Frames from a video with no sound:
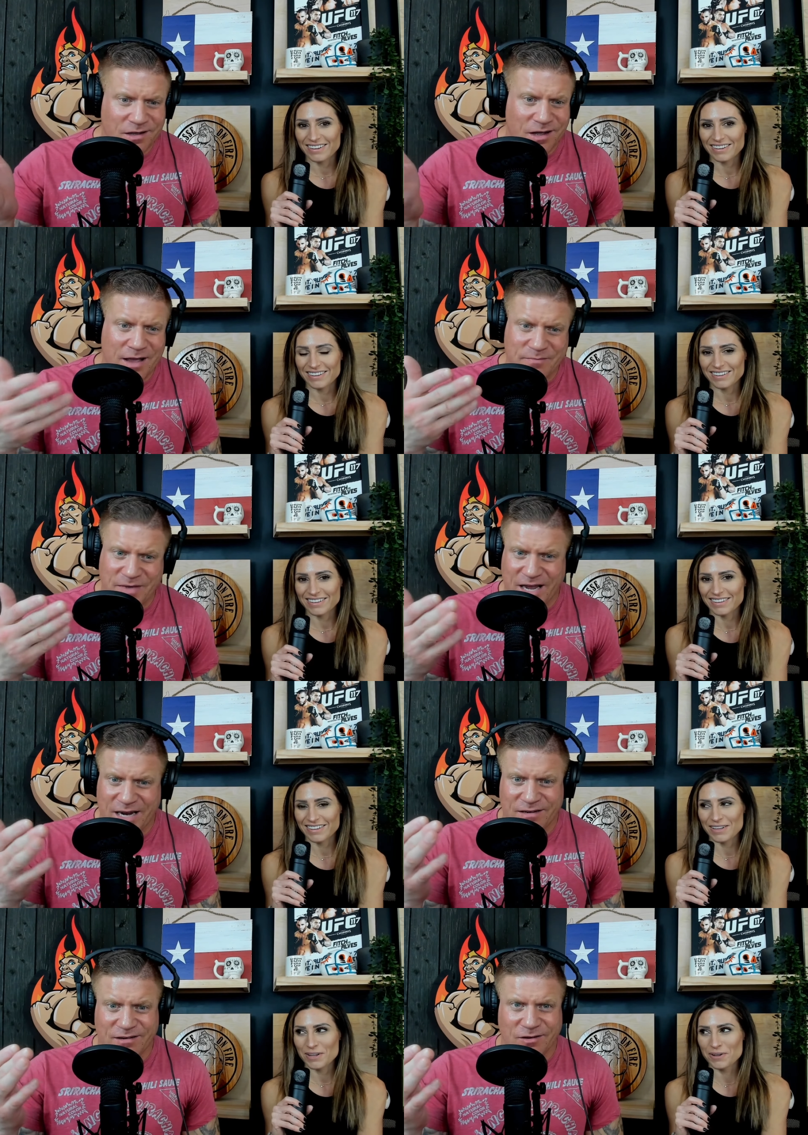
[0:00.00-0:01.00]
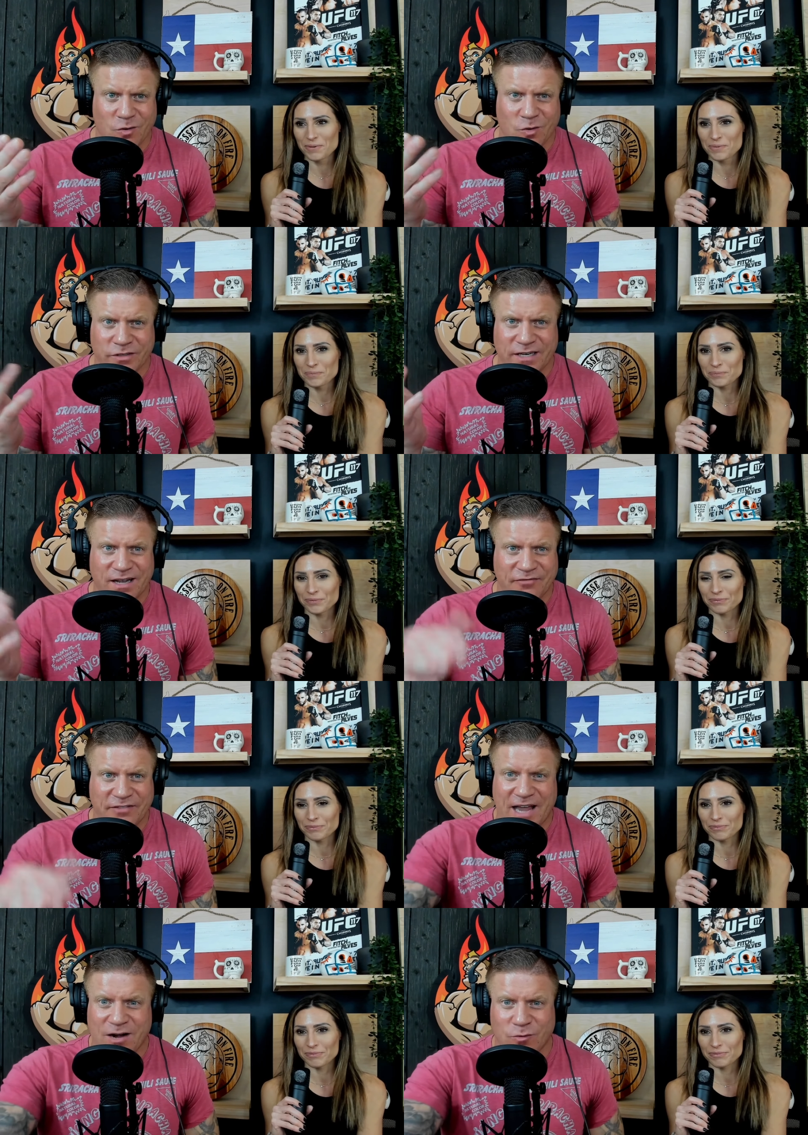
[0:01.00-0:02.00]
Speaker 1: I mean, old enough
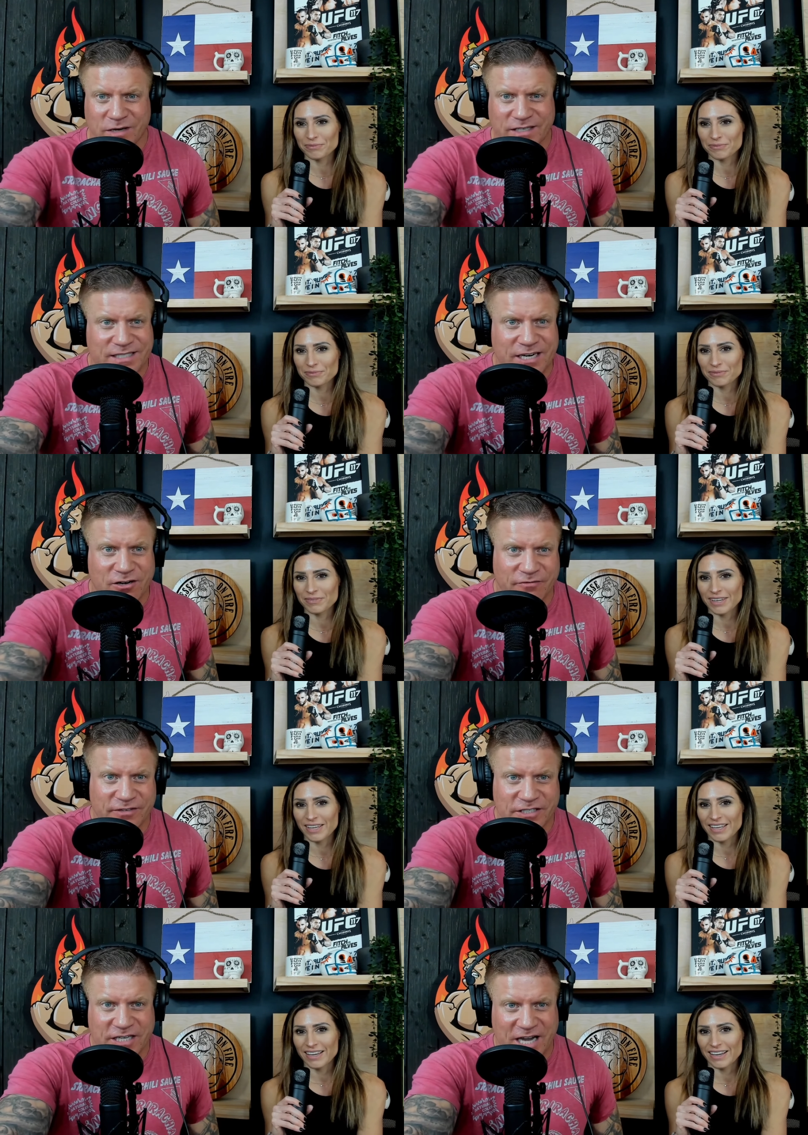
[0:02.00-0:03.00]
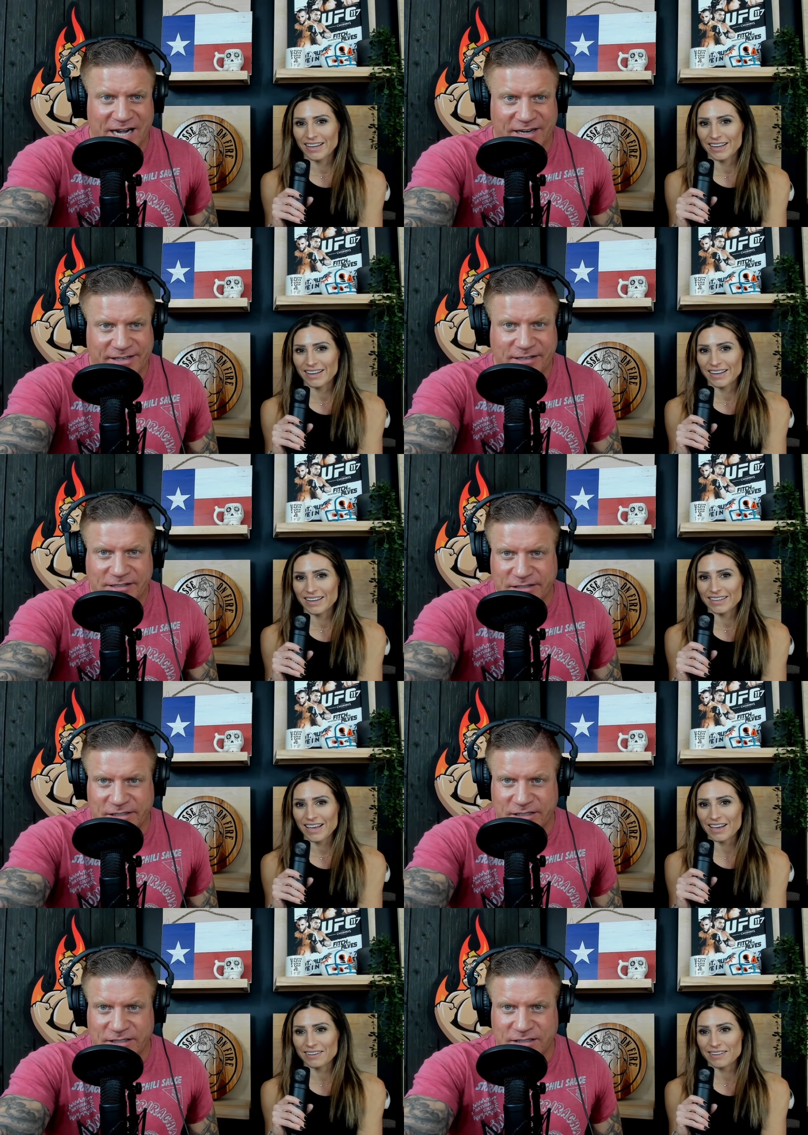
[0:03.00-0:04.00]
that I don't want to see her vagina.
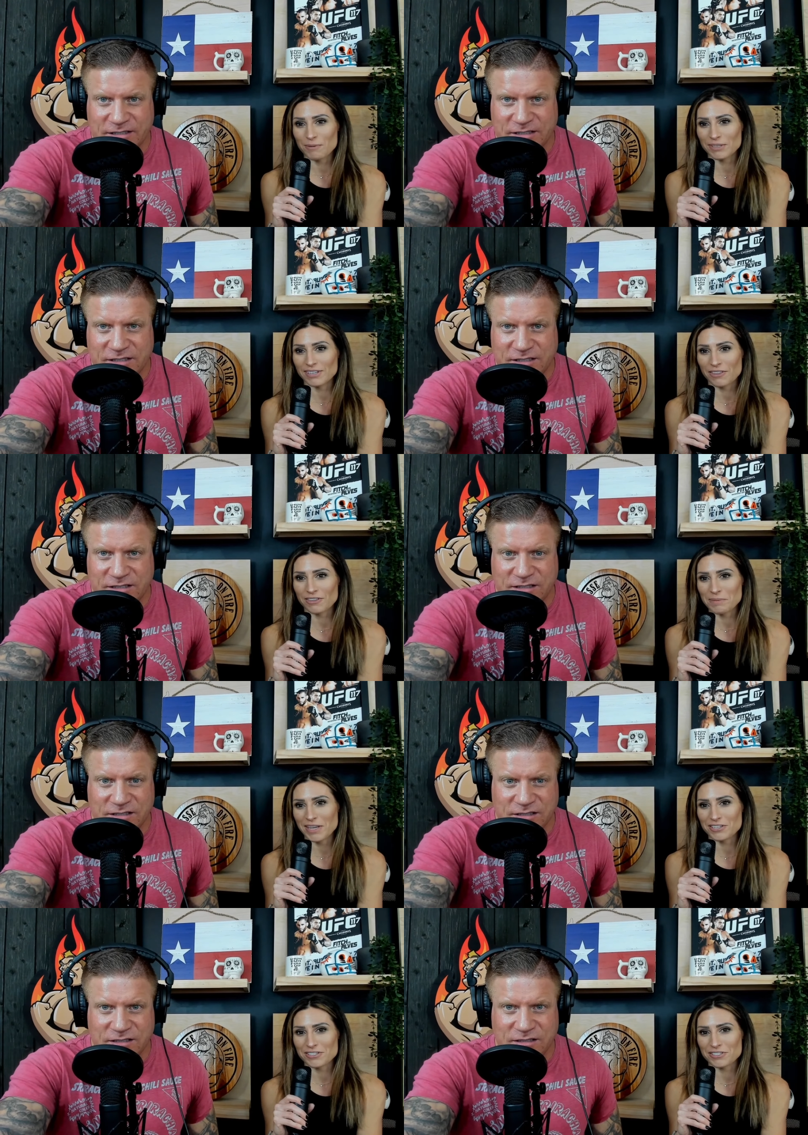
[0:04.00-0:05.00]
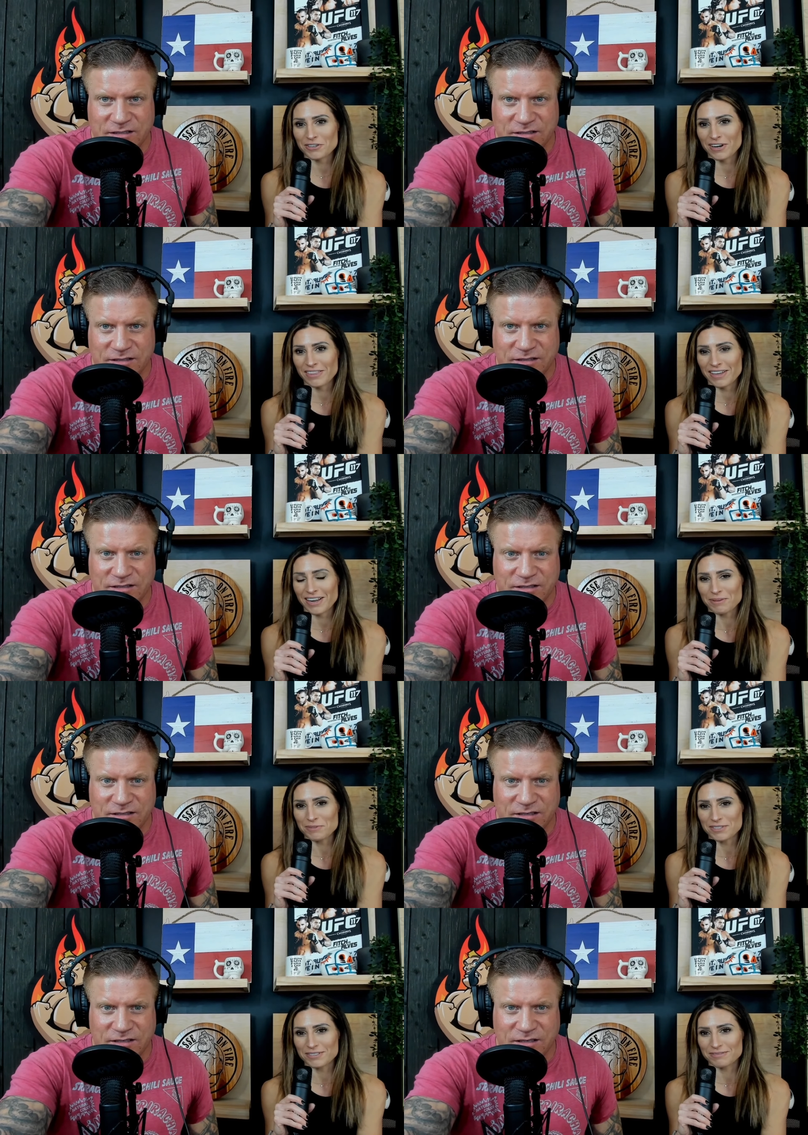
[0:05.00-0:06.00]
Speaker 2: Yeah, I mean, not that I'm ageist or anything. I'm
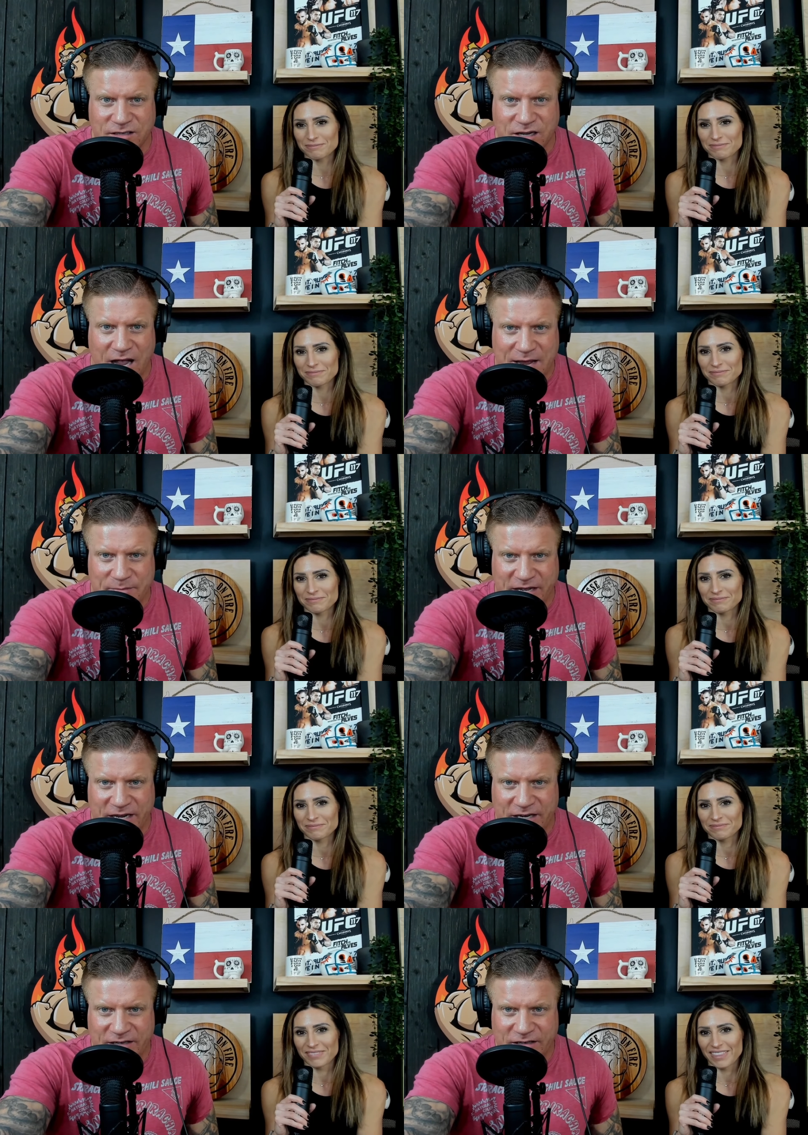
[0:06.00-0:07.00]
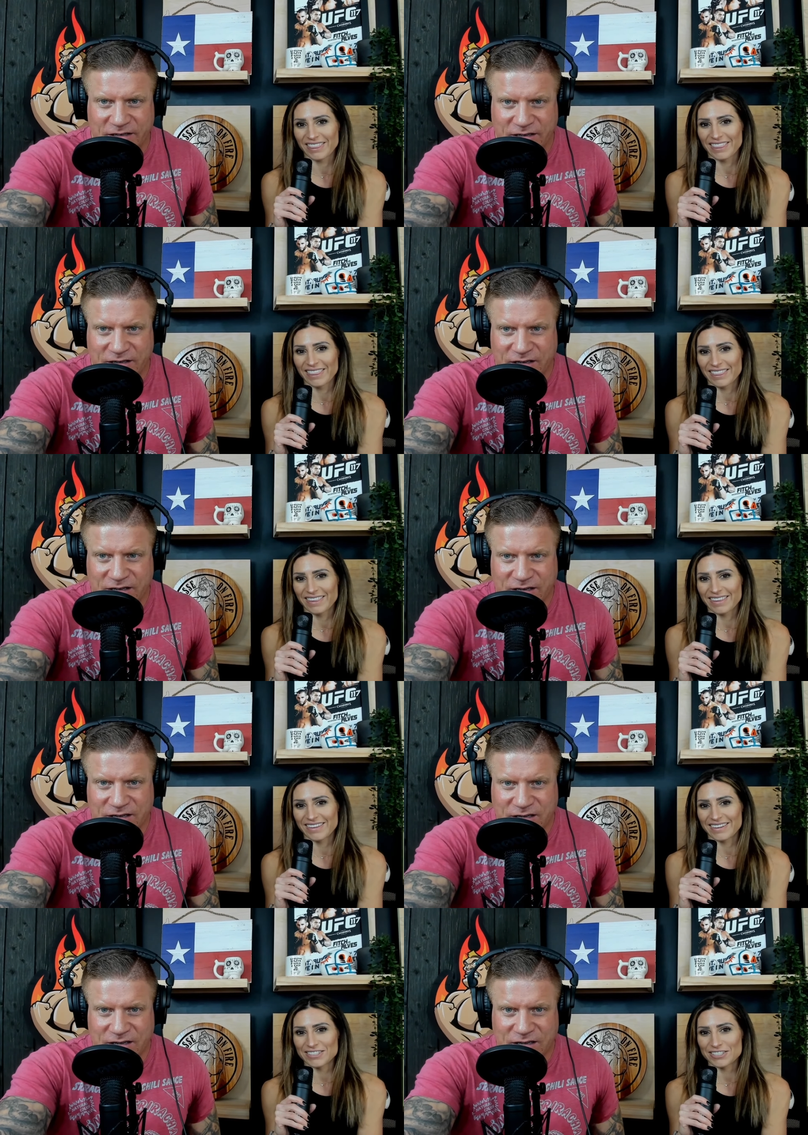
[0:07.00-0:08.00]
just.
Speaker 1: I mean,
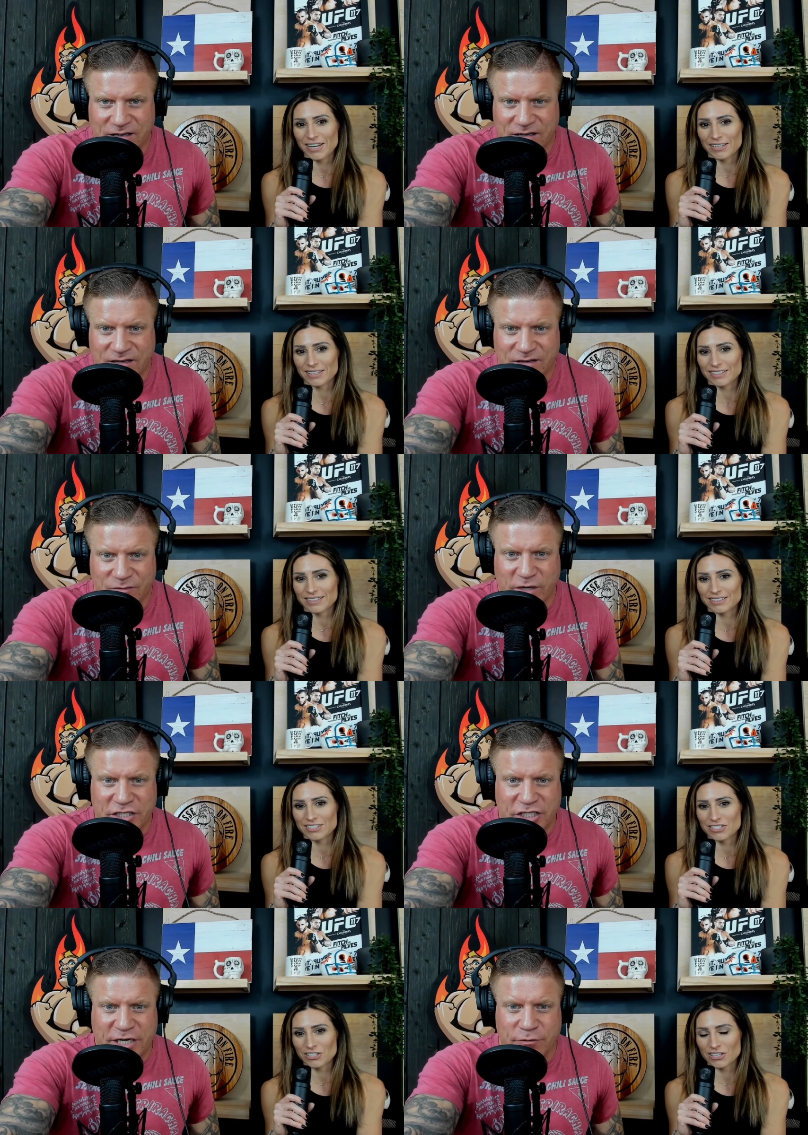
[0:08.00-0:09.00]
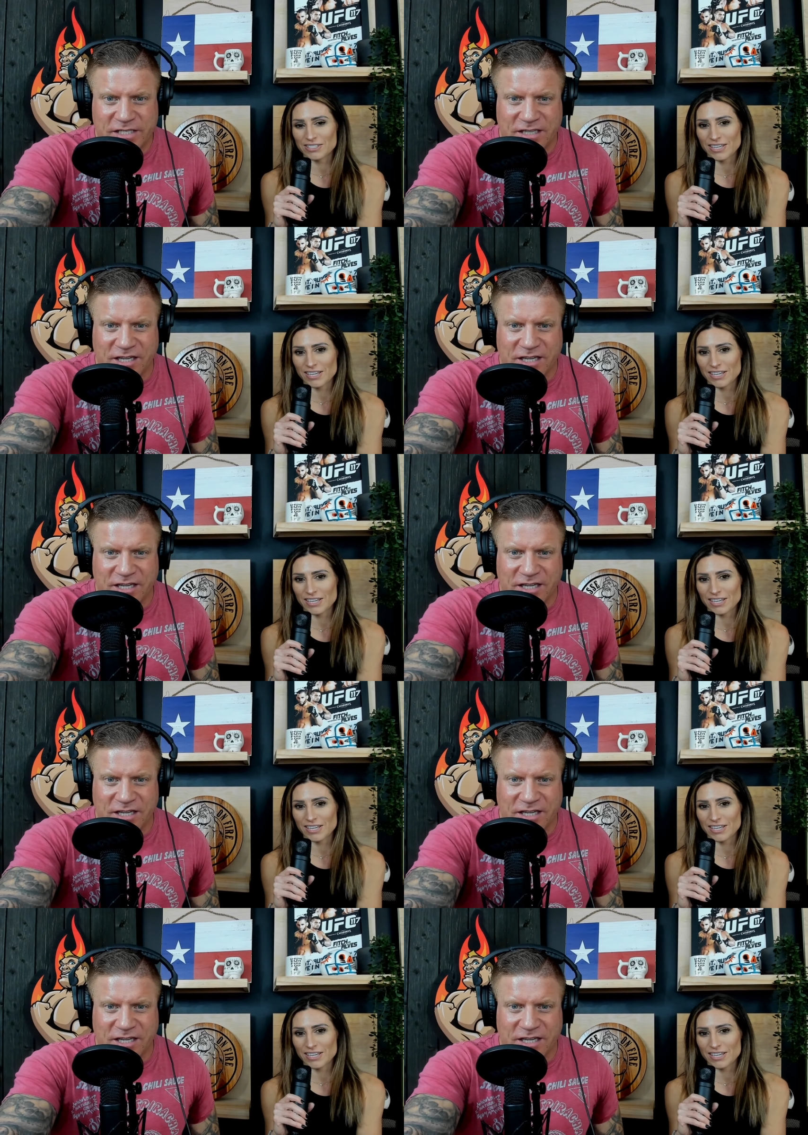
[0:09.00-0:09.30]
I, when she, she was like